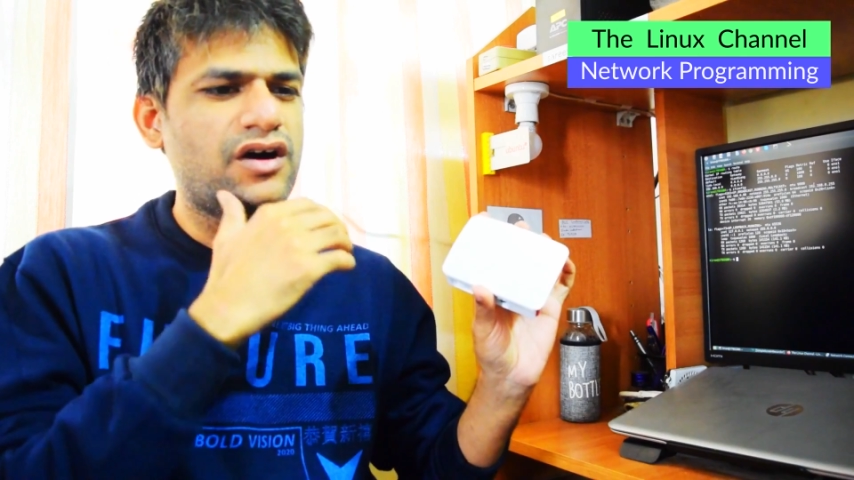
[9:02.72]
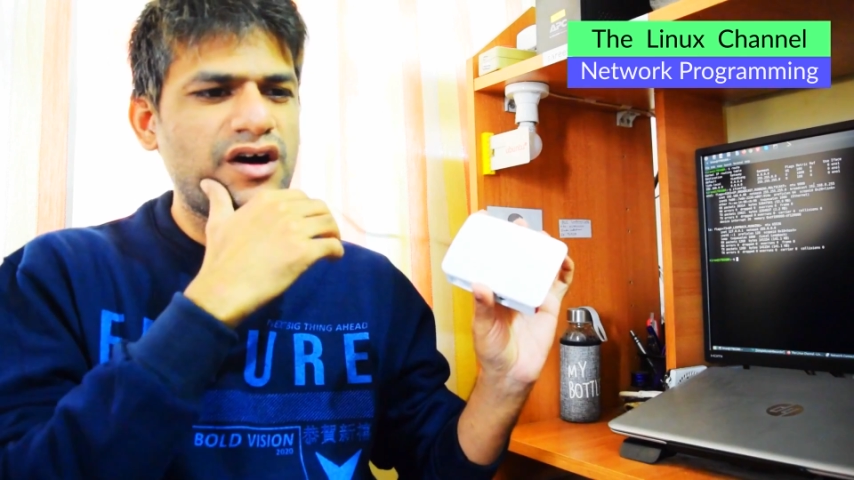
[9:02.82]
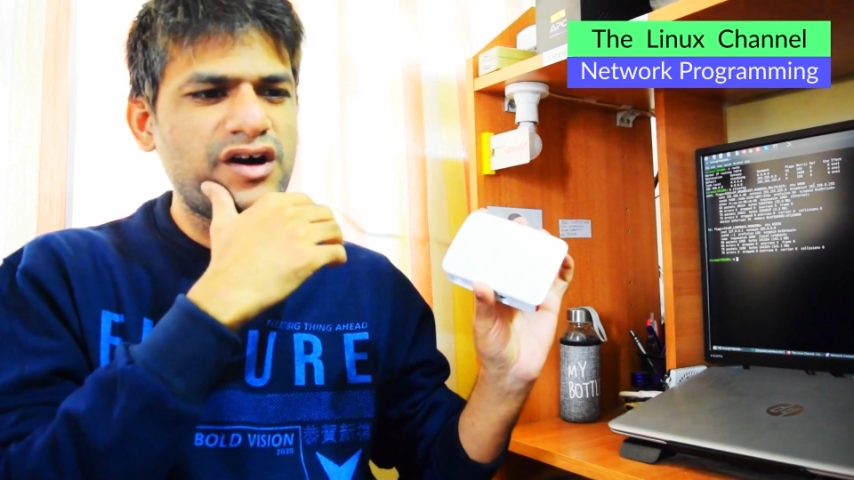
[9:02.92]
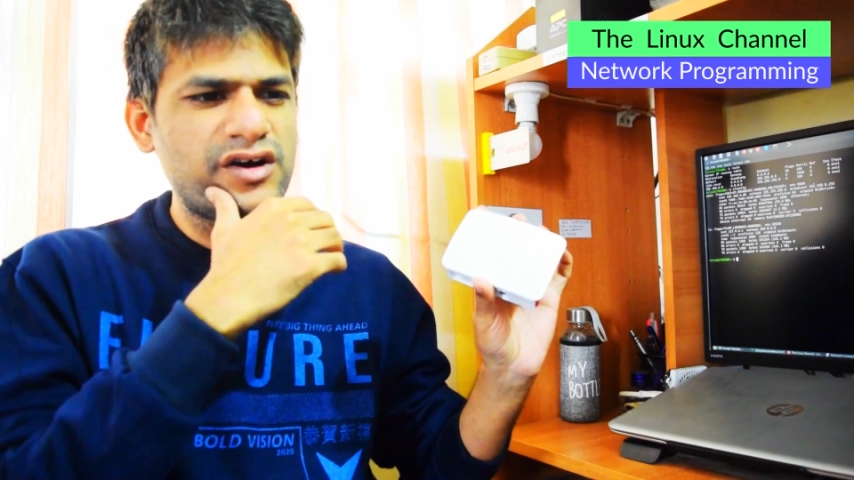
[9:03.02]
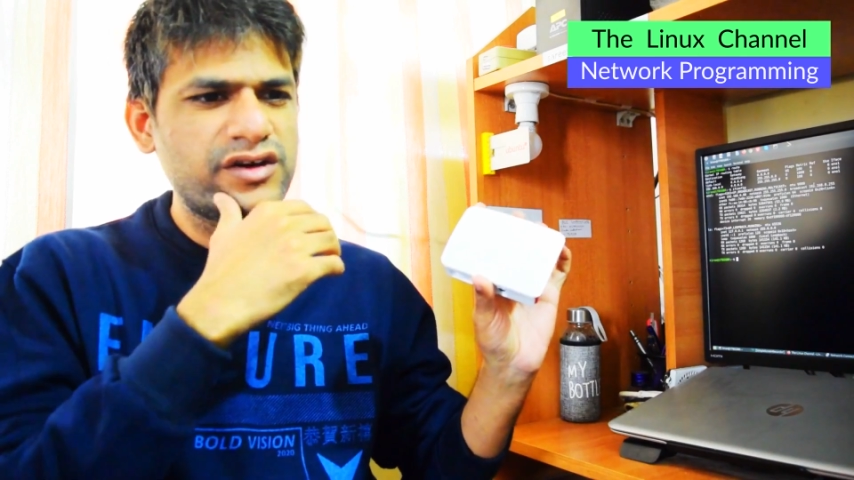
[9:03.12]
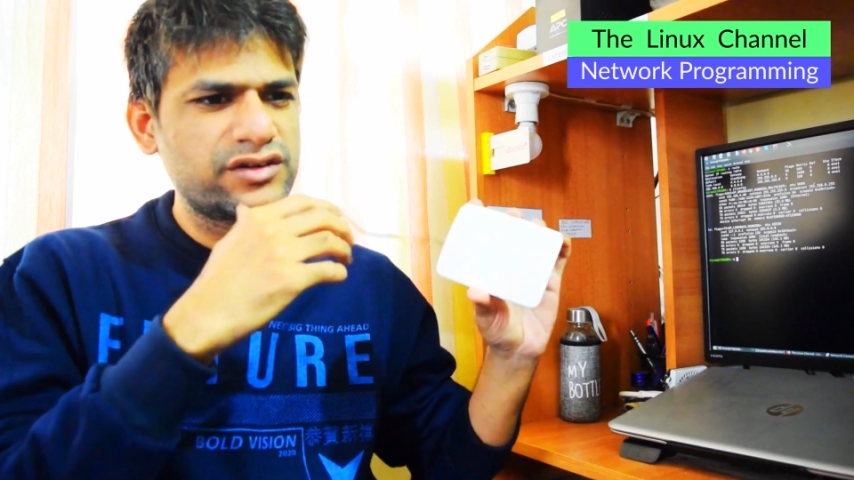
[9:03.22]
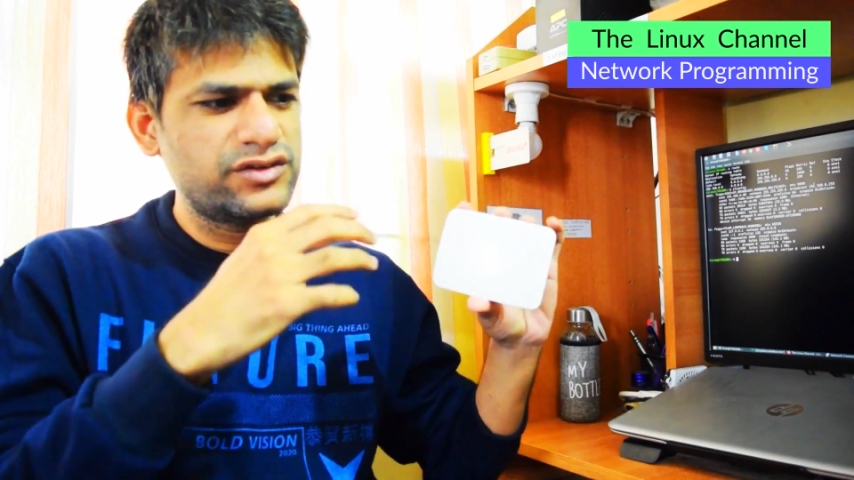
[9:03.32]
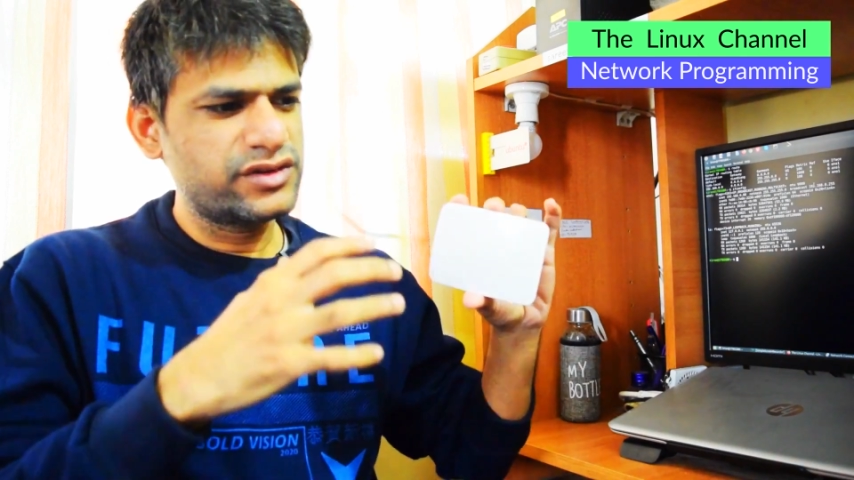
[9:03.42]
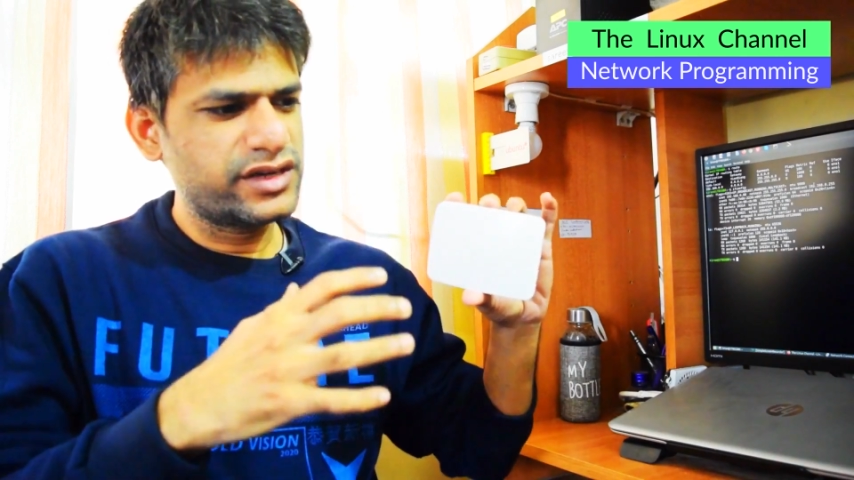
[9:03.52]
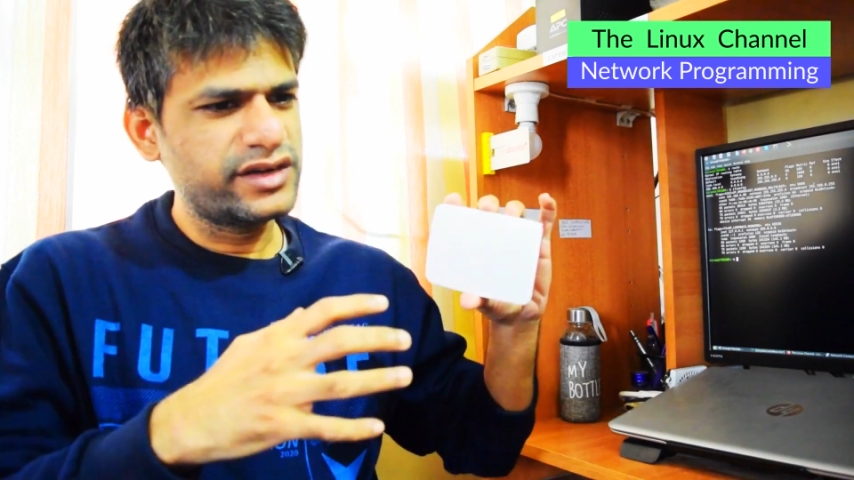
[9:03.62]
or
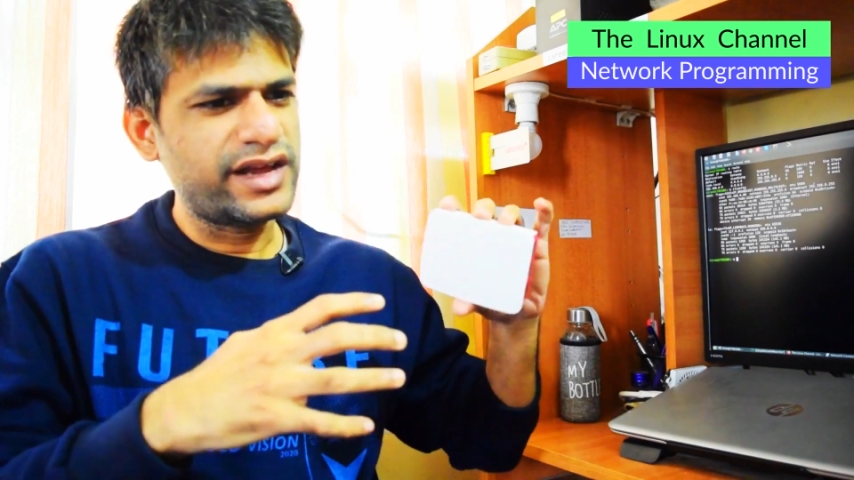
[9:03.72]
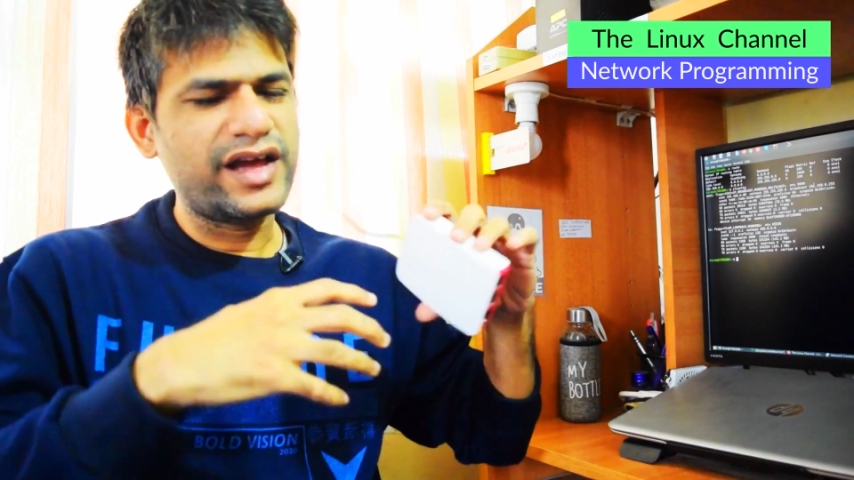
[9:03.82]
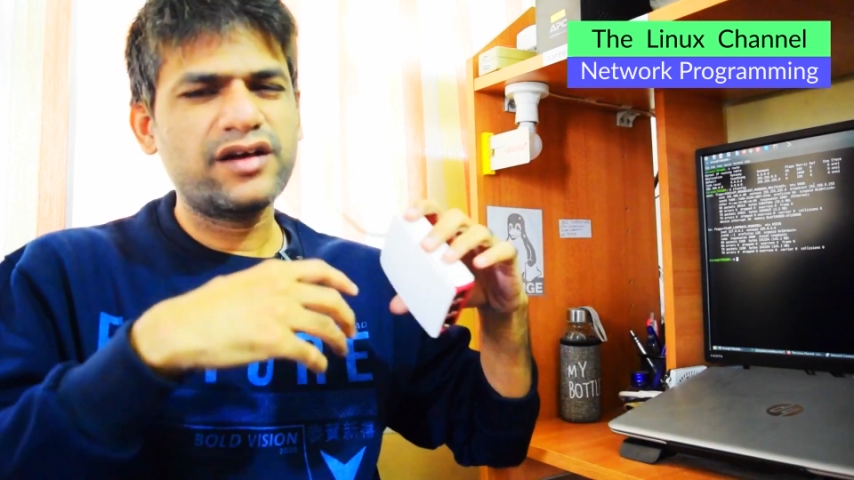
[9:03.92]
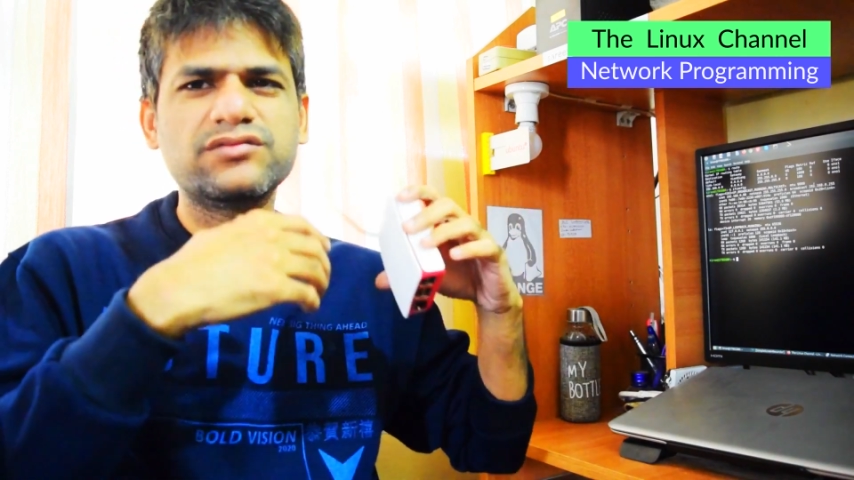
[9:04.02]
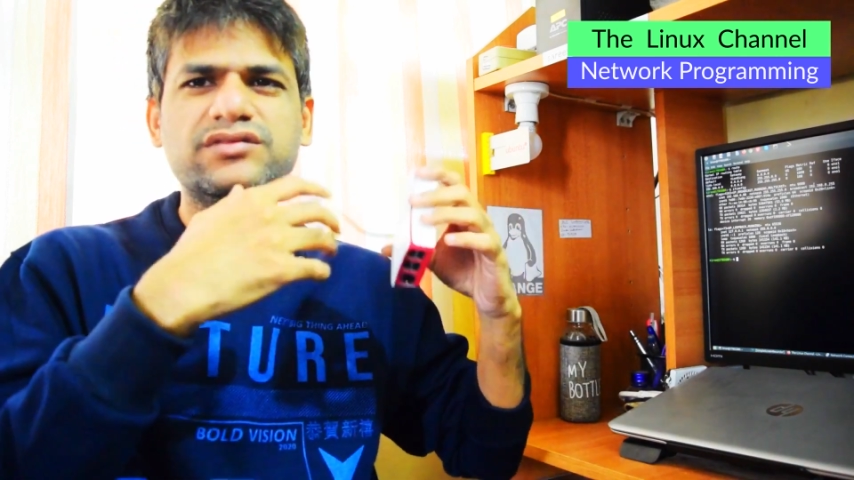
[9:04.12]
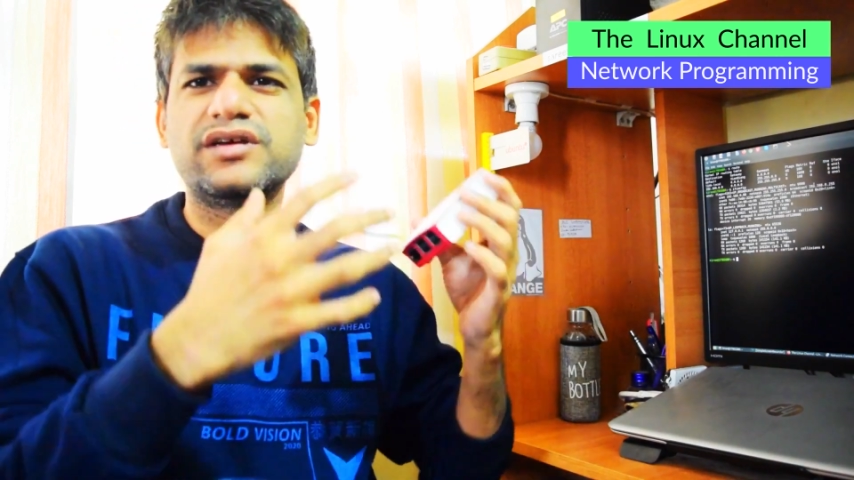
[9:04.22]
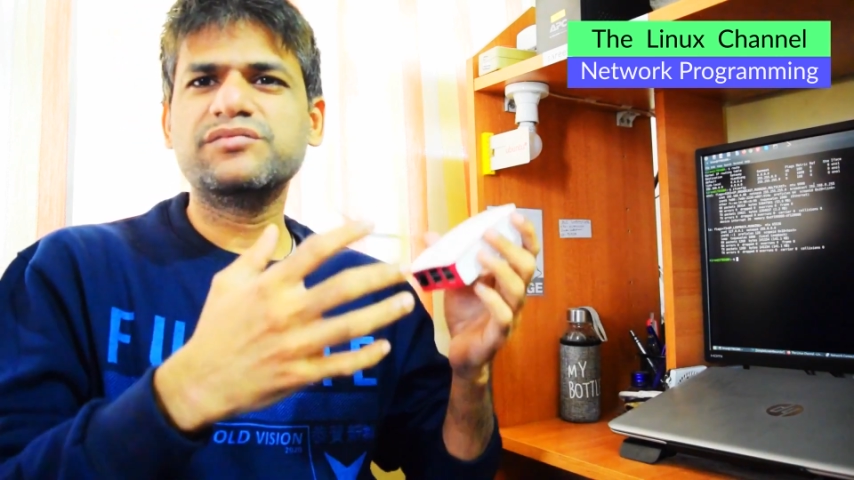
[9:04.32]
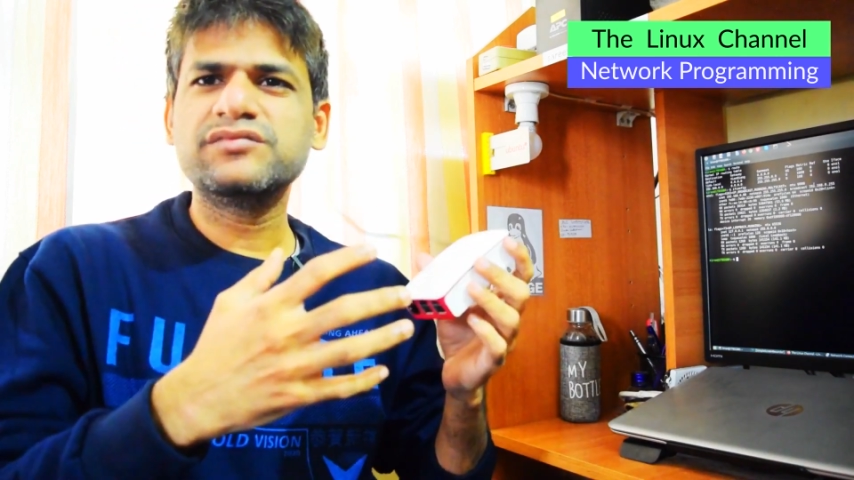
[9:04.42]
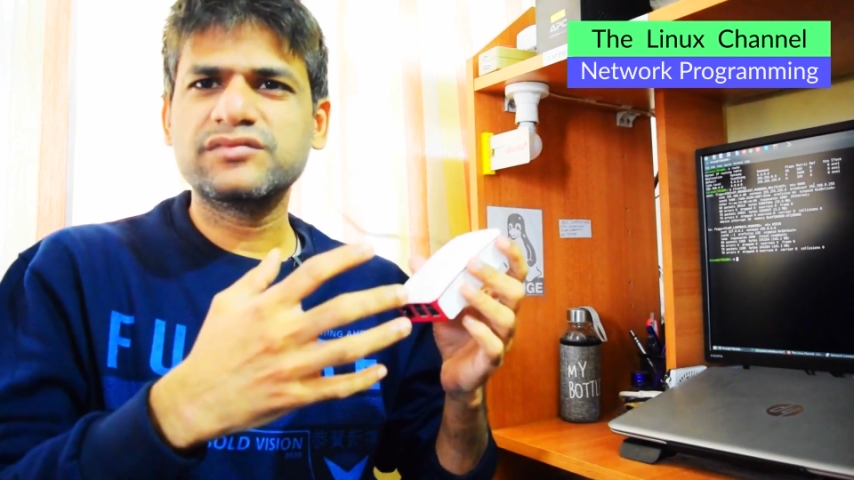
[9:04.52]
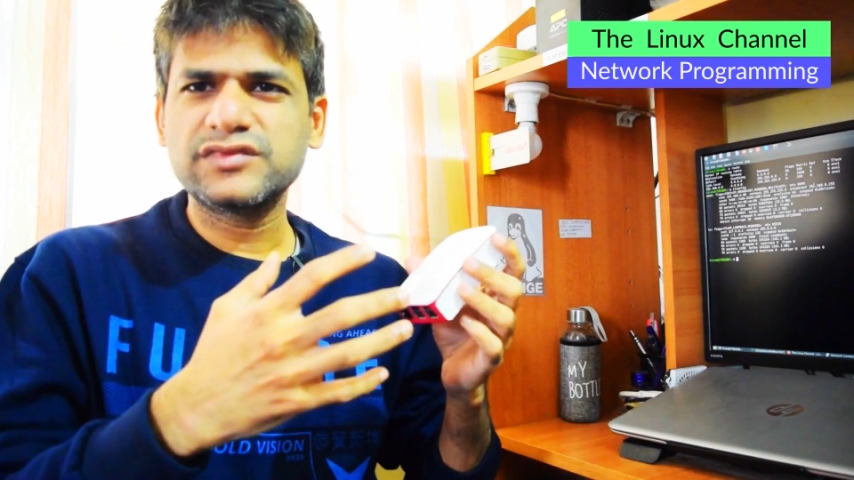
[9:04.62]
you can have
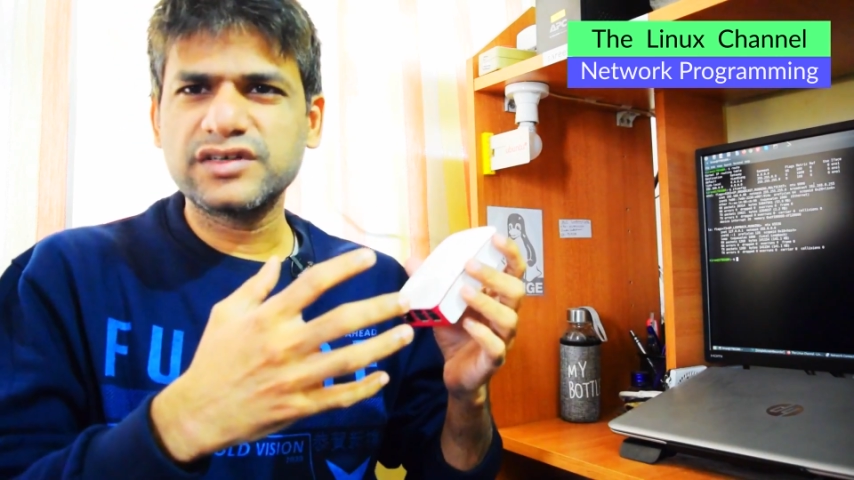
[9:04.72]
some